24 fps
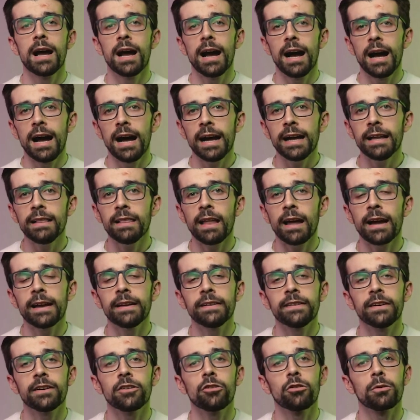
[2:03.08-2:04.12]

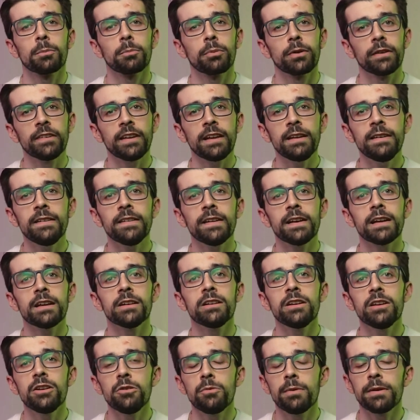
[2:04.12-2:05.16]
highlighting or
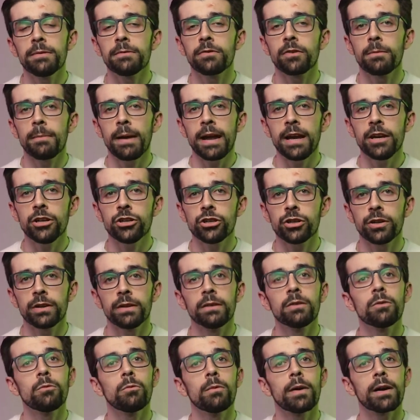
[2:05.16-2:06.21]
presenting new
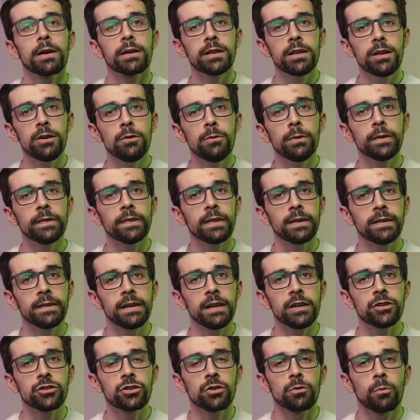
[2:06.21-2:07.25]
information where you as the
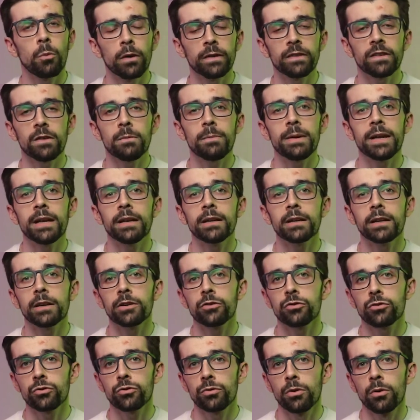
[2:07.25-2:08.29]
teacher want to be in
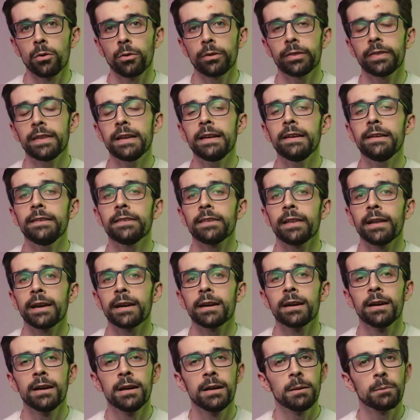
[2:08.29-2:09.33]
control, things like
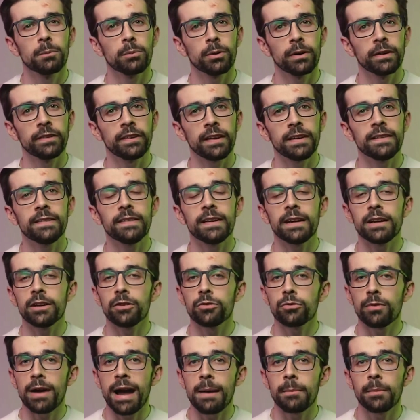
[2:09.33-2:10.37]
presenting
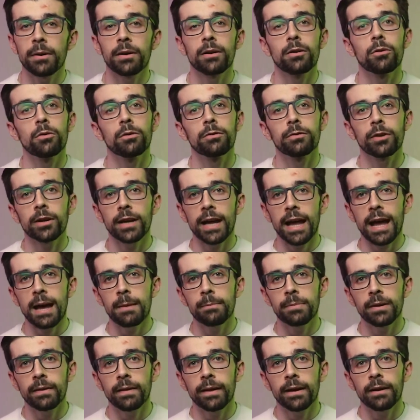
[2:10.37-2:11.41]
grammar or
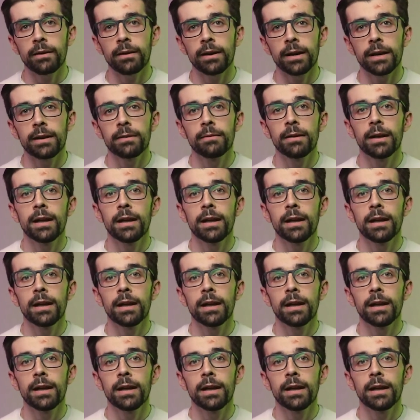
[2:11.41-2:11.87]
vocabulary.